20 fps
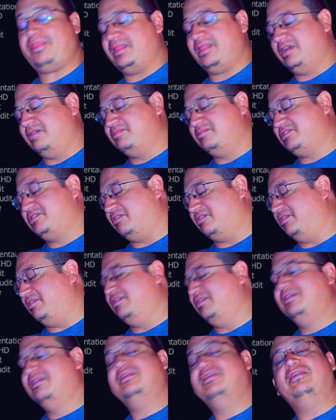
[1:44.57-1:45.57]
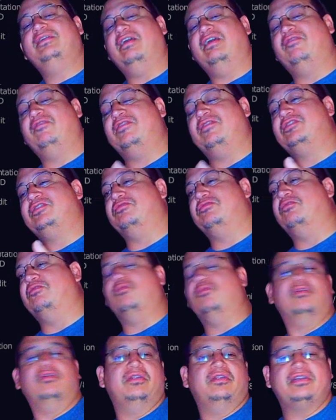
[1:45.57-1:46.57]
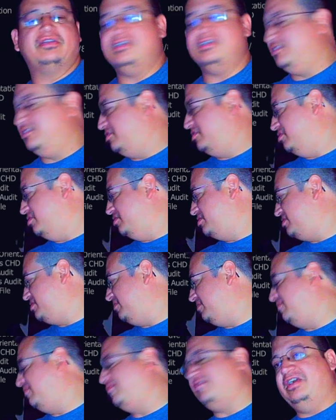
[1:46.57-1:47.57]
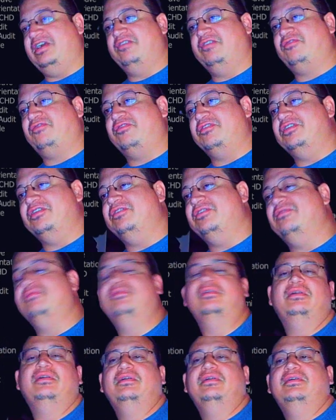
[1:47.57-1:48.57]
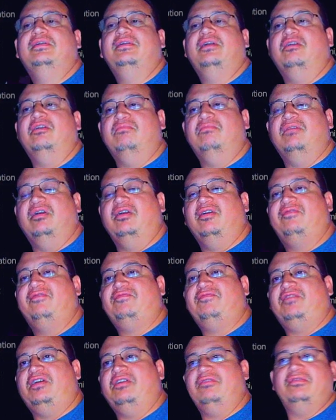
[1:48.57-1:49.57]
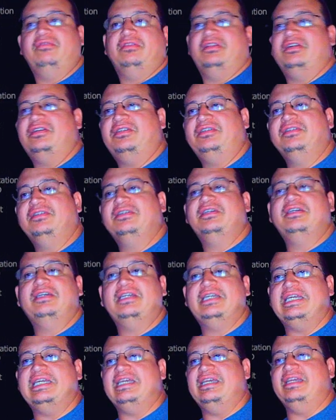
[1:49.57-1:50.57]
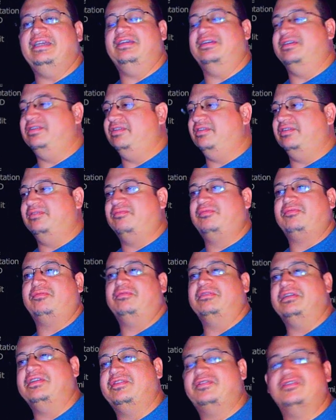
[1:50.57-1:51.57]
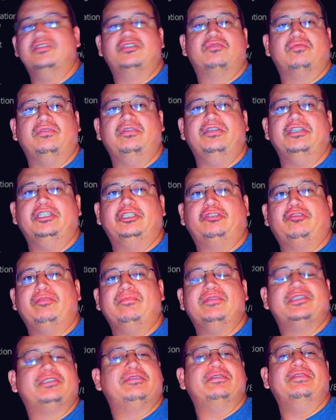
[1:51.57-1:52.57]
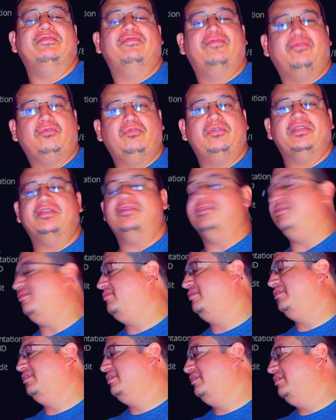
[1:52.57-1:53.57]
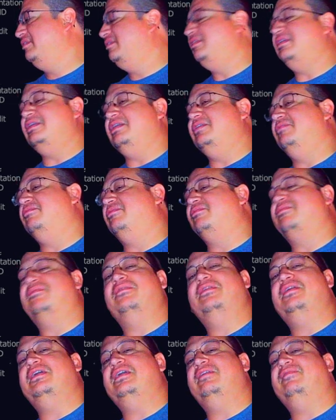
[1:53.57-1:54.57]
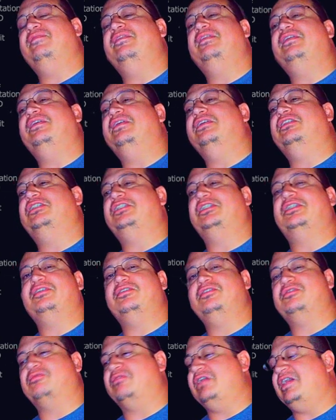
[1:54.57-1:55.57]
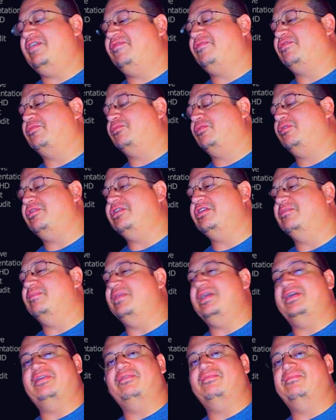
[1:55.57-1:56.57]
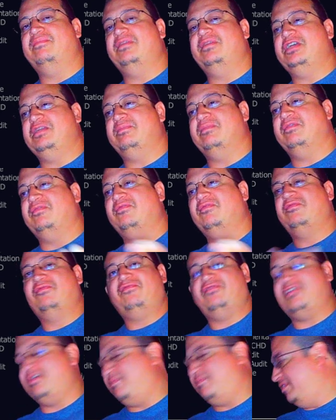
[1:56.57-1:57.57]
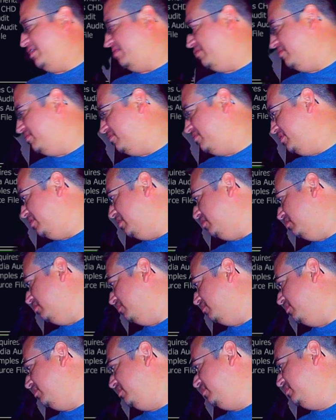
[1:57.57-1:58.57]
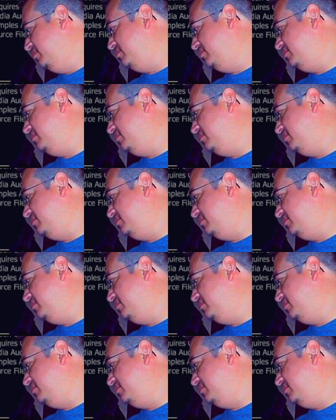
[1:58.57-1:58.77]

I'm sorry, everything's going to work just fine for you. Um, uh, follow along, and we're going to get this running streamlessly for you, and you're not going to have any issues or have to worry about MAME flopping everything over.